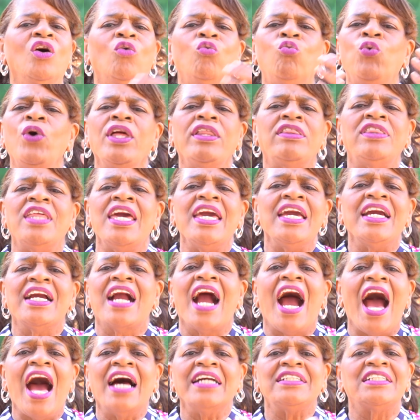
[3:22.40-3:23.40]
we think
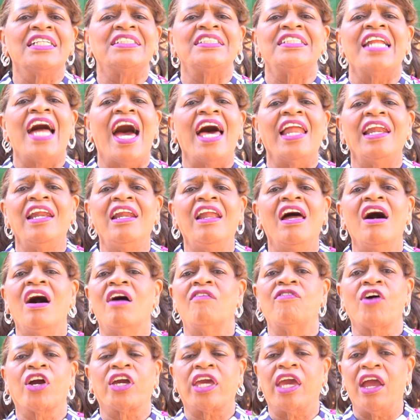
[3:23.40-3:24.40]
God does not
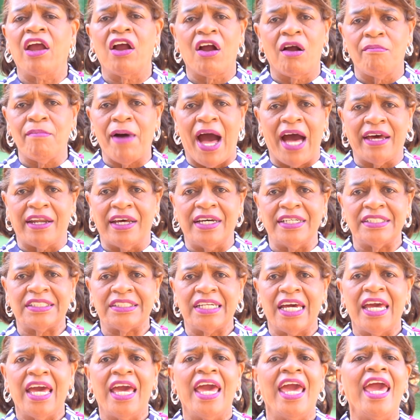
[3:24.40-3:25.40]
love or care about us
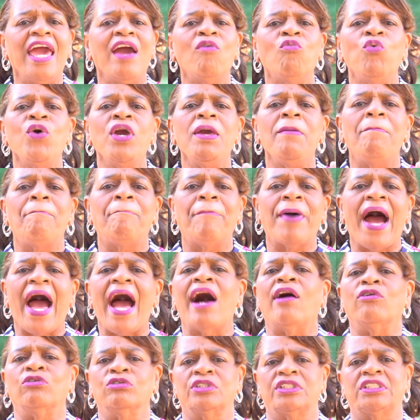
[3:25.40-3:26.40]
and we
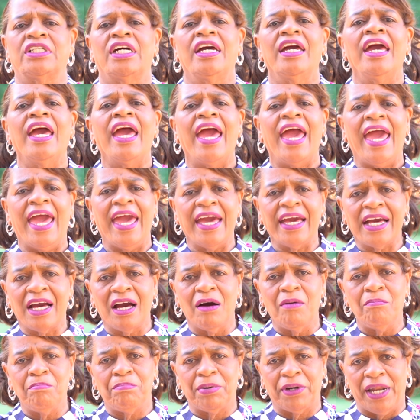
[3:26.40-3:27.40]
pout and
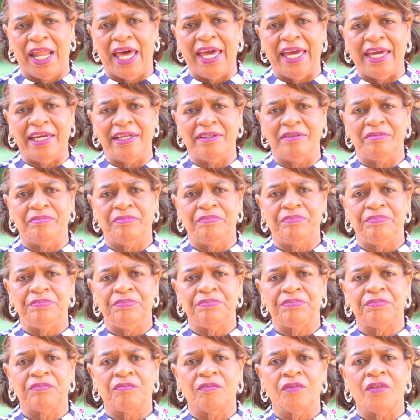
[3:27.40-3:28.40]
complain.
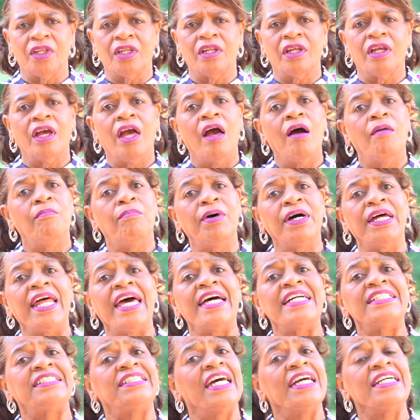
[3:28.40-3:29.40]
But
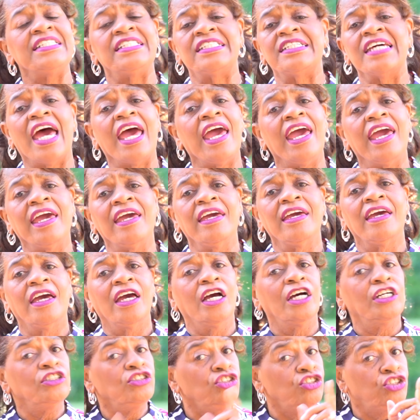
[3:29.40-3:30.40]
as they say,
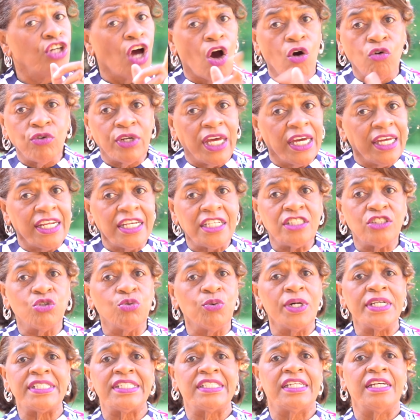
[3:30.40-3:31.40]
don't get it
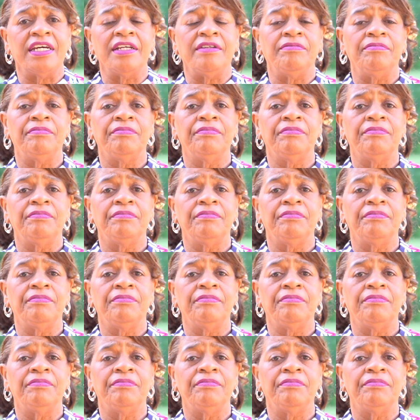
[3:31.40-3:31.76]
twisted.